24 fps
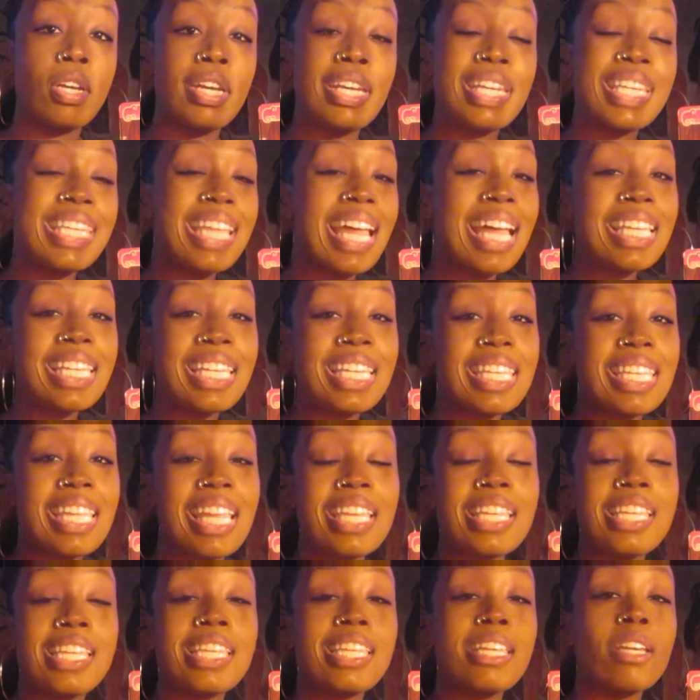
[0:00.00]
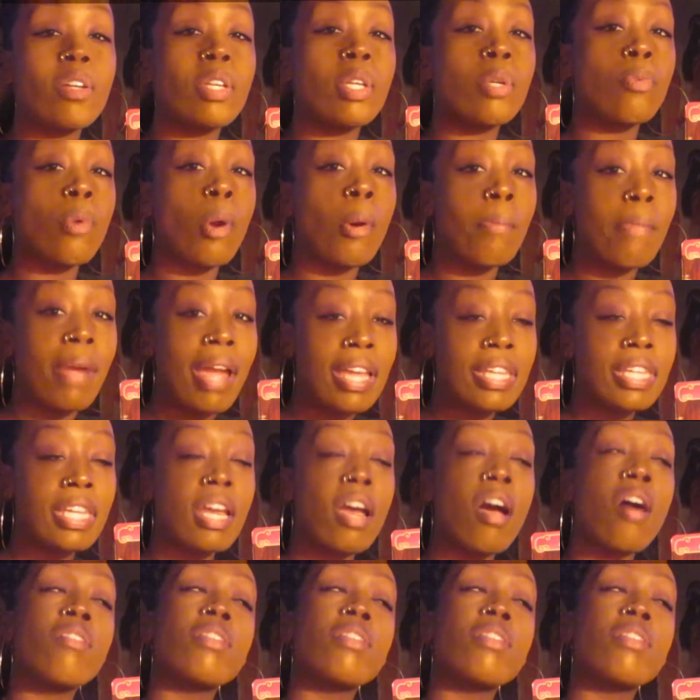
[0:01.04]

It's not just necessarily romantic,